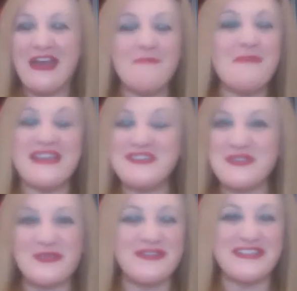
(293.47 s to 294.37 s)
make
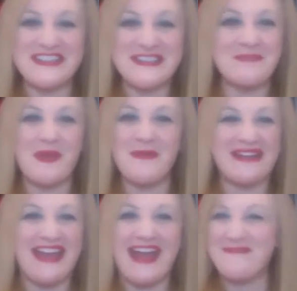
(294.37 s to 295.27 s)
sure that this
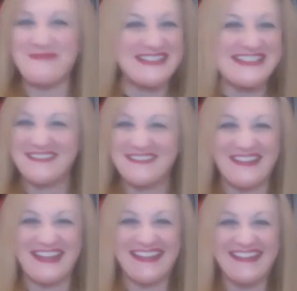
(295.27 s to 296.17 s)
moment happened in a
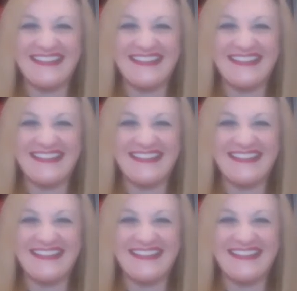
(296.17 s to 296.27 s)
way.